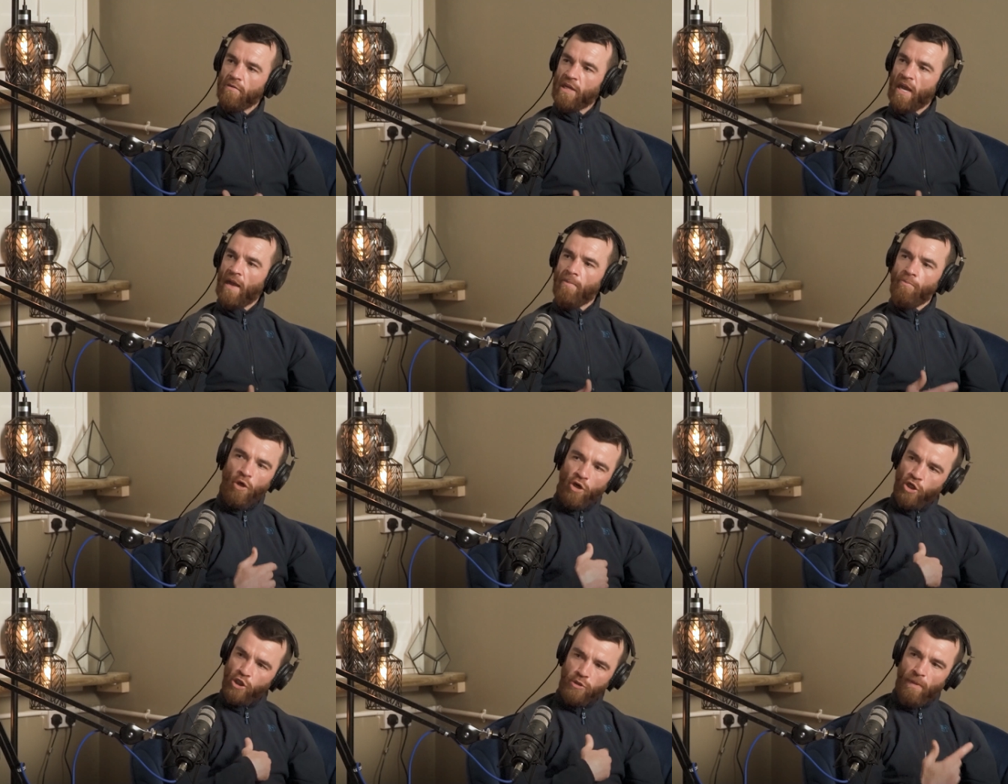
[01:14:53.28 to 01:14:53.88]
It's like, I'm
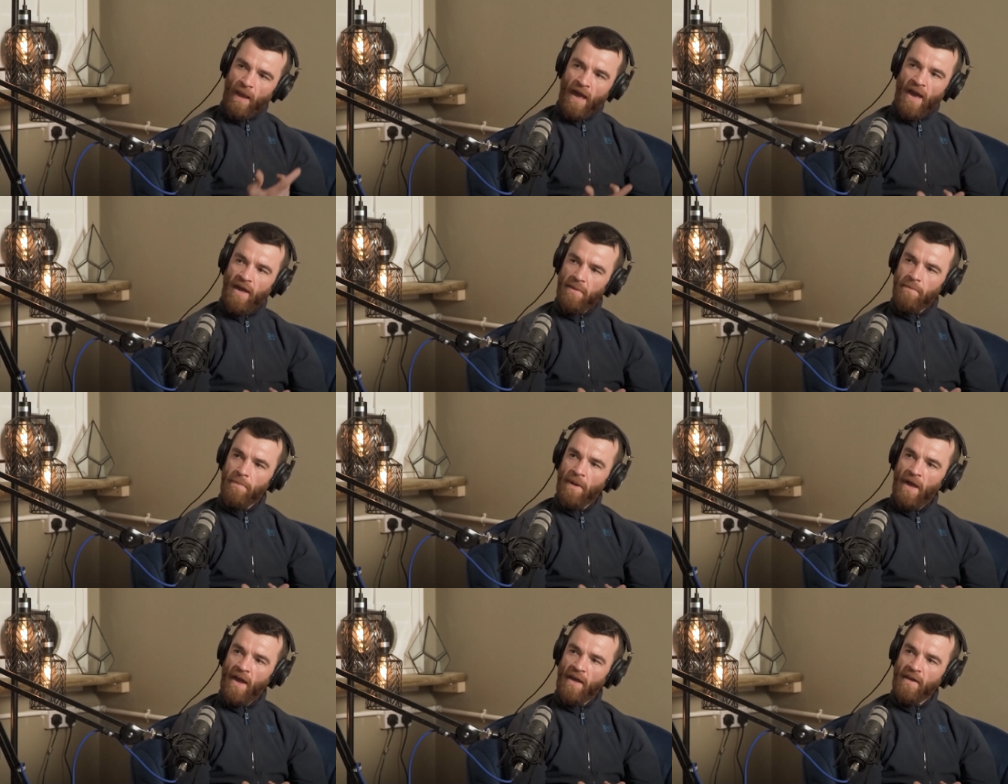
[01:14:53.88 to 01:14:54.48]
not a
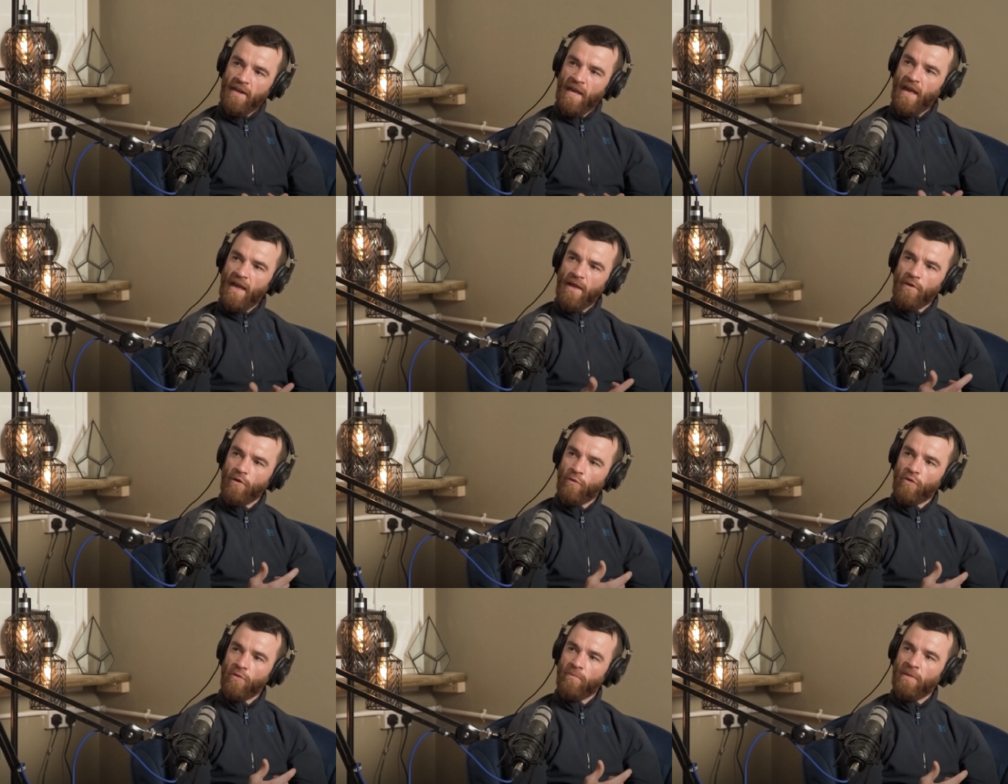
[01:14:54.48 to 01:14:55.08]
sparring partner, you
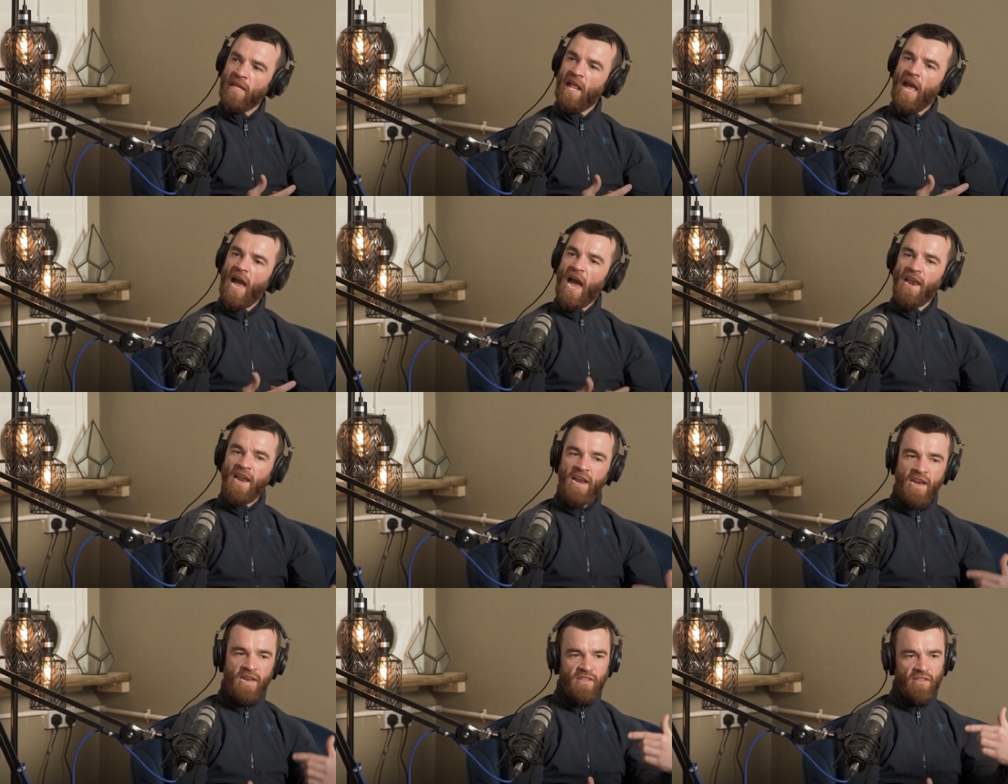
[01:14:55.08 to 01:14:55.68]
know what I mean?
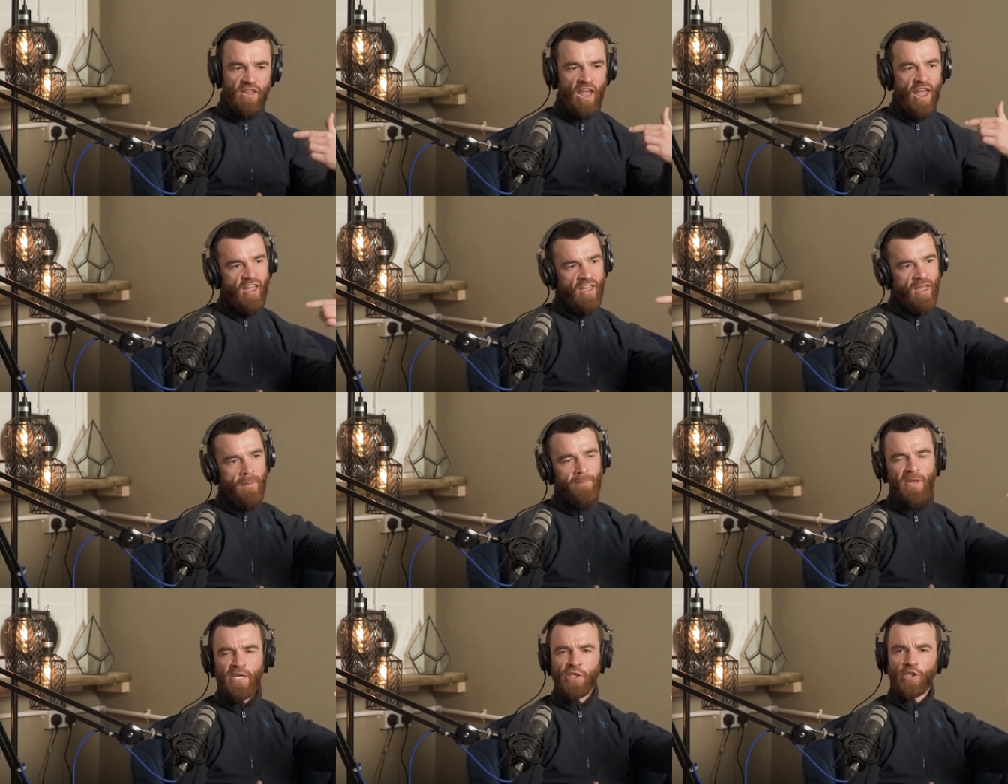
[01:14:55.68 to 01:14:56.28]
And then they
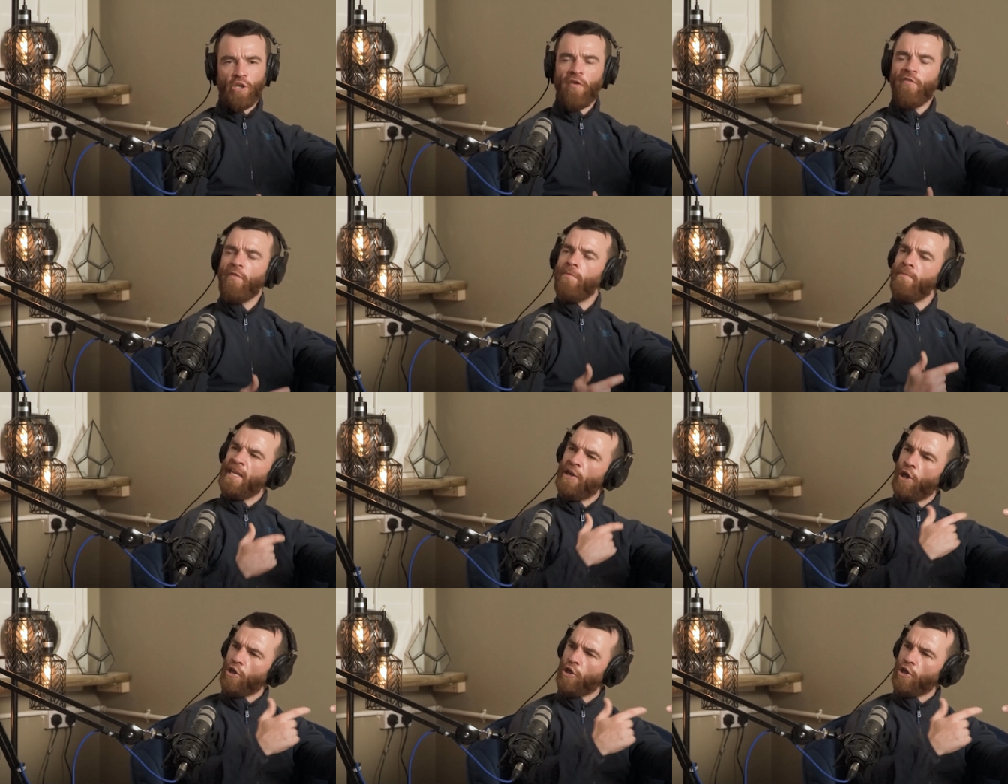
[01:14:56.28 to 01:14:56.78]
get pissed off at me.